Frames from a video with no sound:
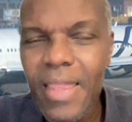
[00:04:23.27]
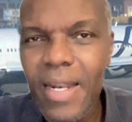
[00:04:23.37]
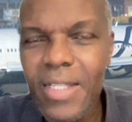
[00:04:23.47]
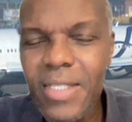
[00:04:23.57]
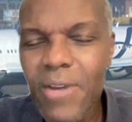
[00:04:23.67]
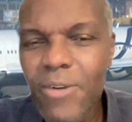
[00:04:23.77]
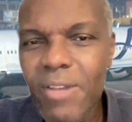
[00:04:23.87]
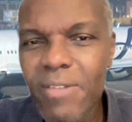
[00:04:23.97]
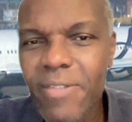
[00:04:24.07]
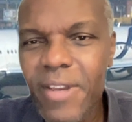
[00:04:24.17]
then it's not
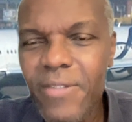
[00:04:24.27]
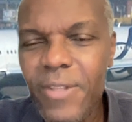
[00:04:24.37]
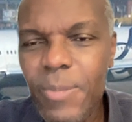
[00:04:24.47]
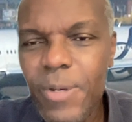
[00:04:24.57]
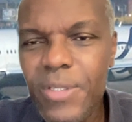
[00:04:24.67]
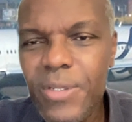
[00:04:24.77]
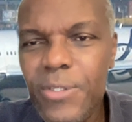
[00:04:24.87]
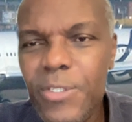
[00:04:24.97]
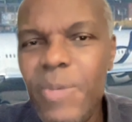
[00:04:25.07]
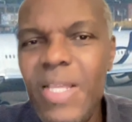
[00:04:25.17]
really fair for the person
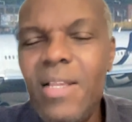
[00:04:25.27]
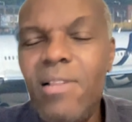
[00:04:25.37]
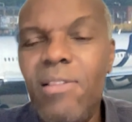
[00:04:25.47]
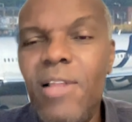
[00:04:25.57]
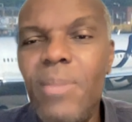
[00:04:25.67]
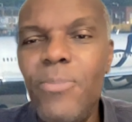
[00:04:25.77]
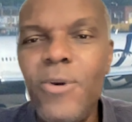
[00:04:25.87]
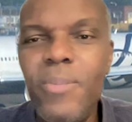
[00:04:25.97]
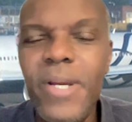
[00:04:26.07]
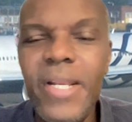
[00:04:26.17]
who spent a lot
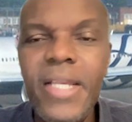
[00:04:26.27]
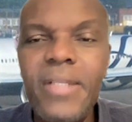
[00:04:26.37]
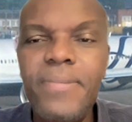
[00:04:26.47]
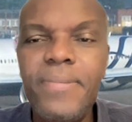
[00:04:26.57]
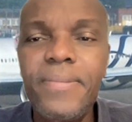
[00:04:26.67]
more money